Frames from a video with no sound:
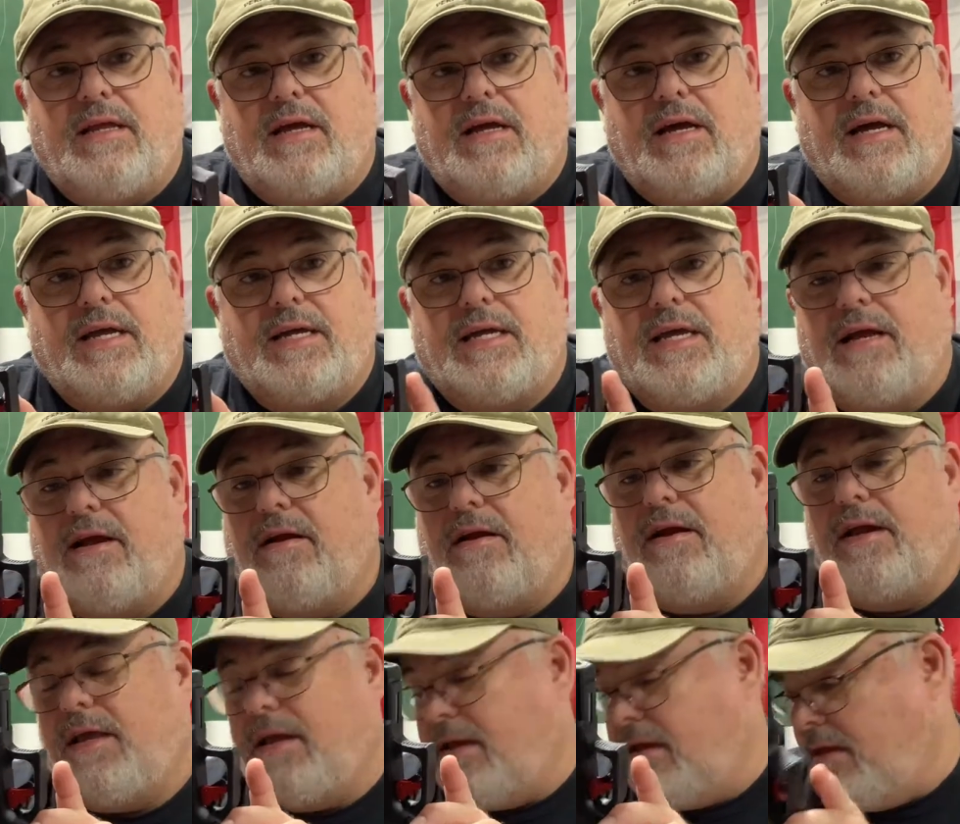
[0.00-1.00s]
I
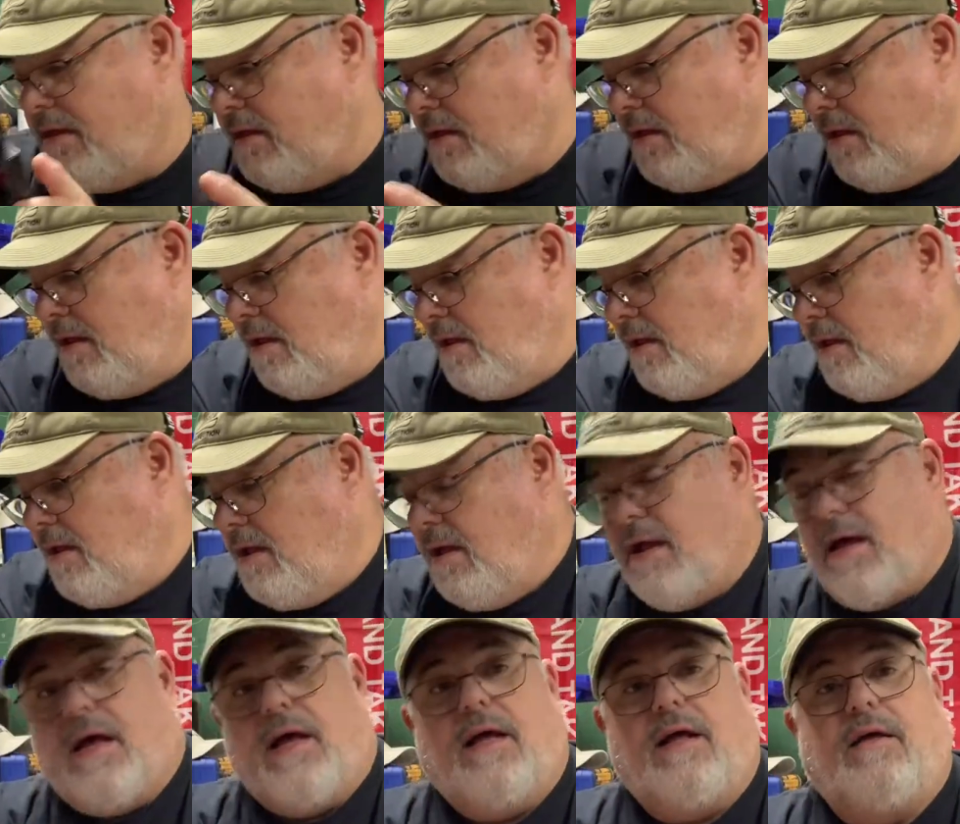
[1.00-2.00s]
carry a
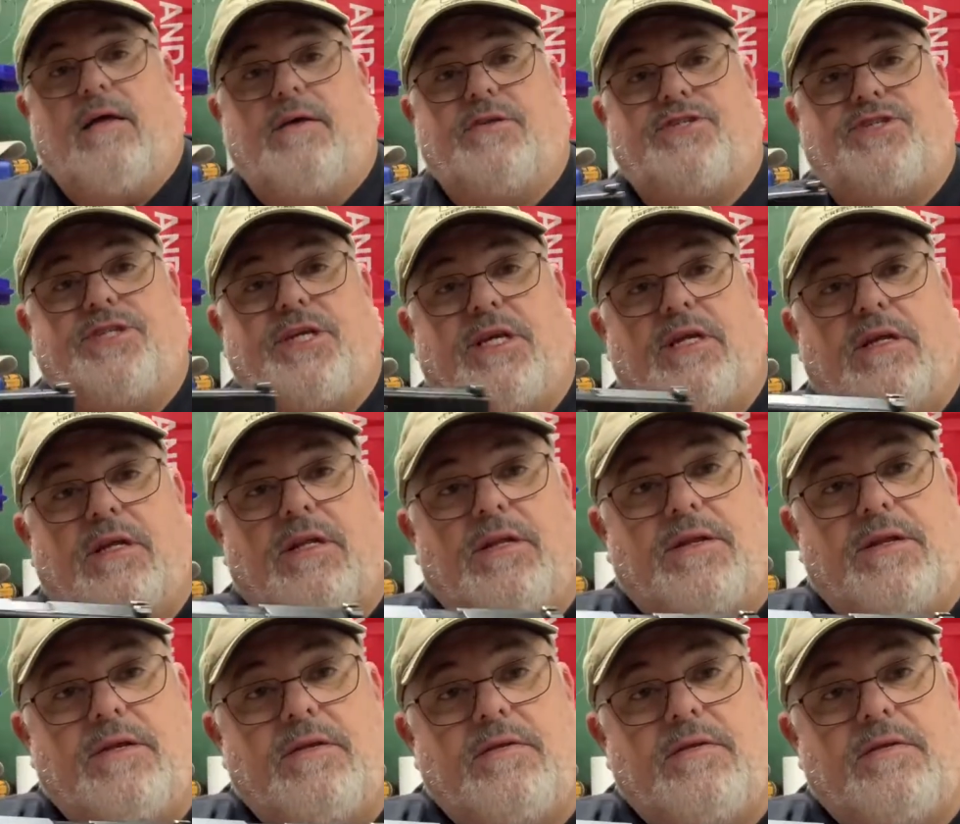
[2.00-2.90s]
shield,